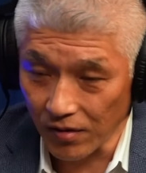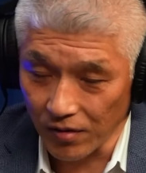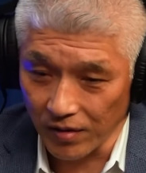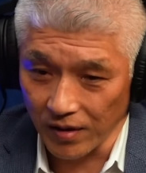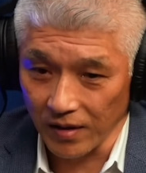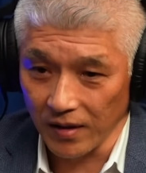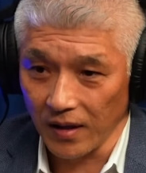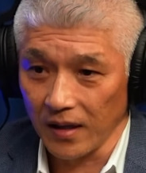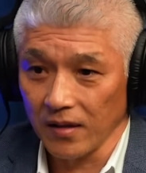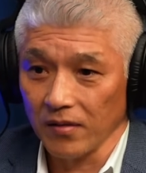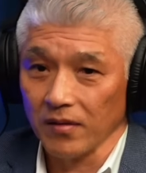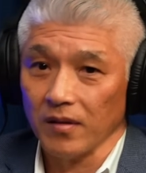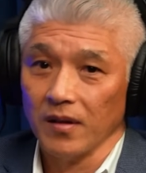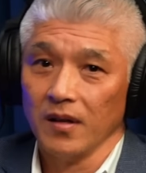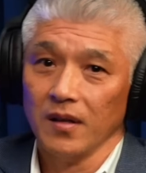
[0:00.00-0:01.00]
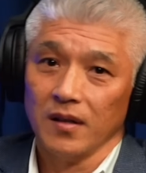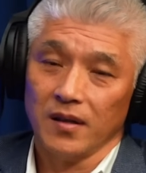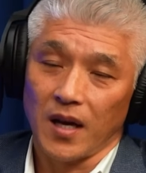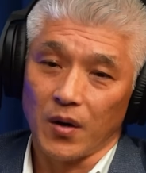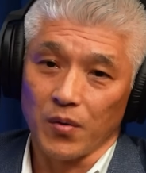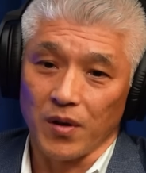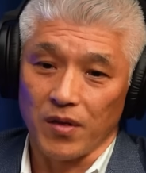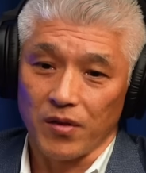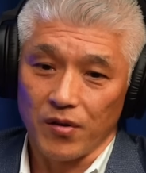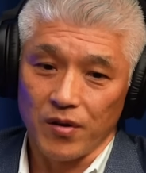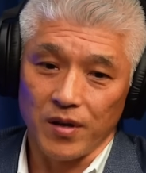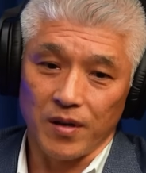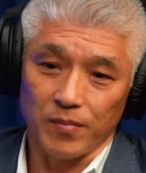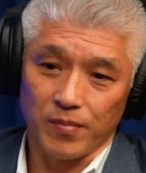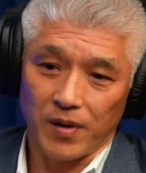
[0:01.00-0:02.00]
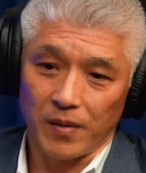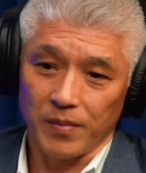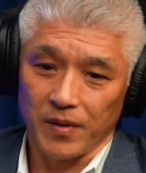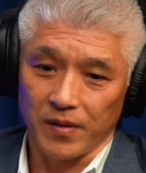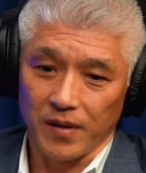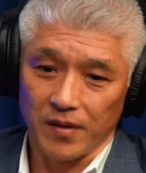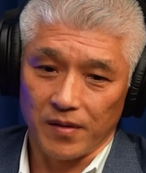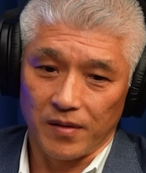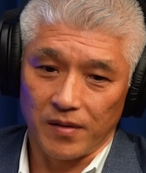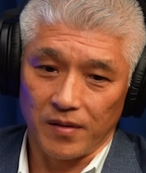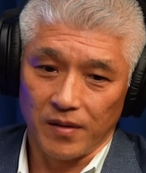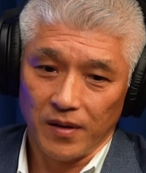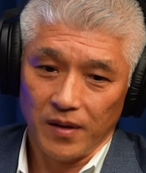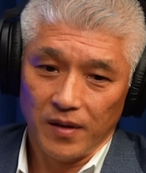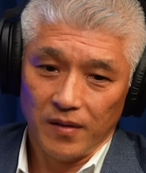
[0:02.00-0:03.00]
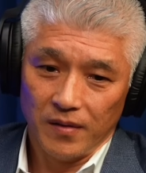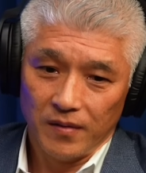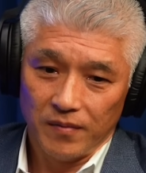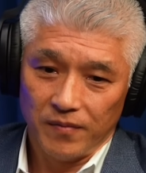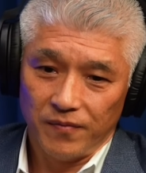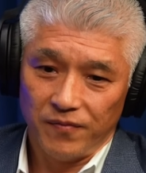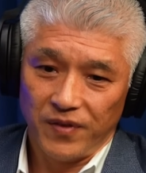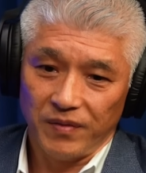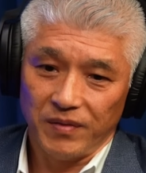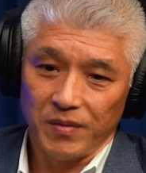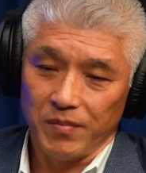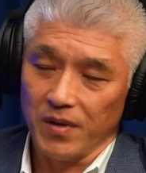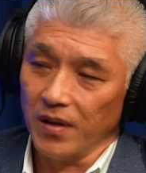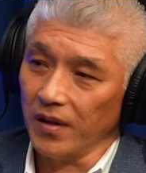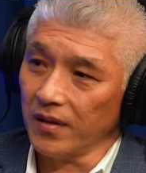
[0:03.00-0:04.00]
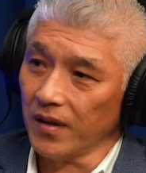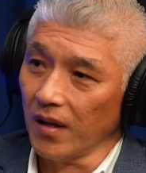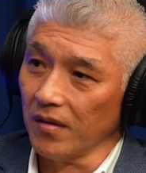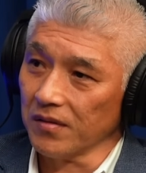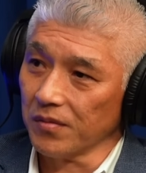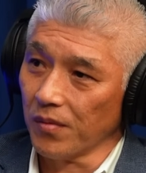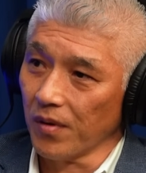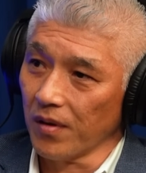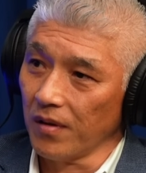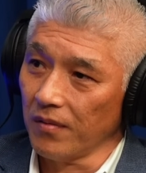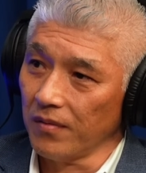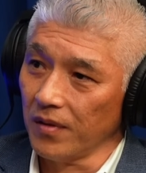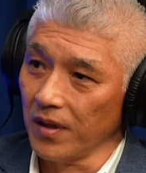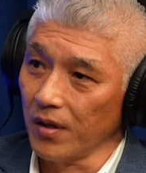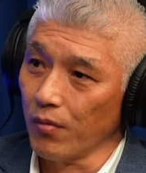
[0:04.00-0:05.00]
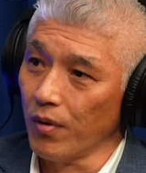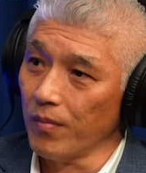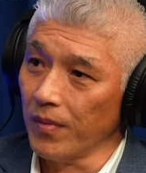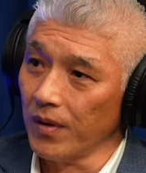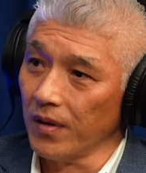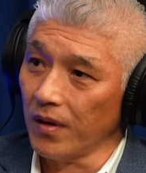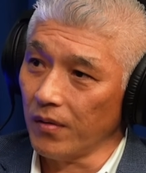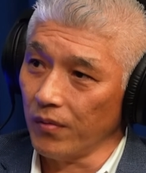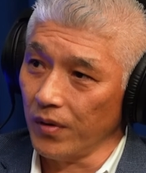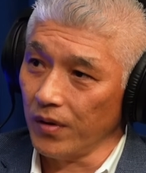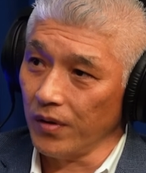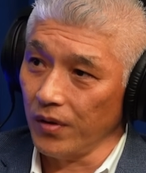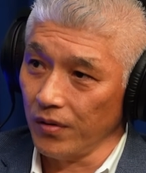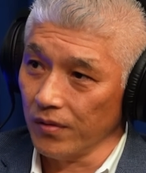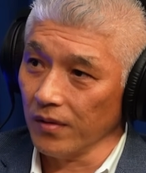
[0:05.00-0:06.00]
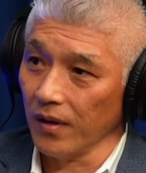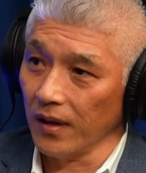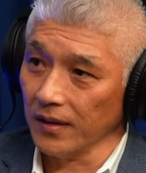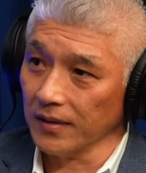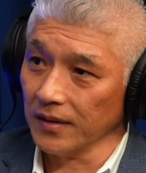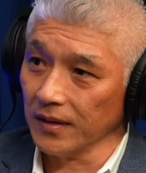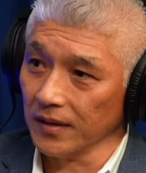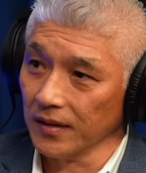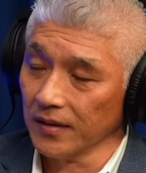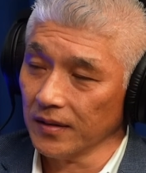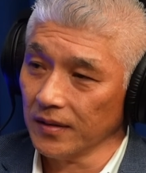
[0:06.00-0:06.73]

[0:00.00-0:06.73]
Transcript: 30. And not only 30, probably another $50 million worth of equipment that we're utilizing.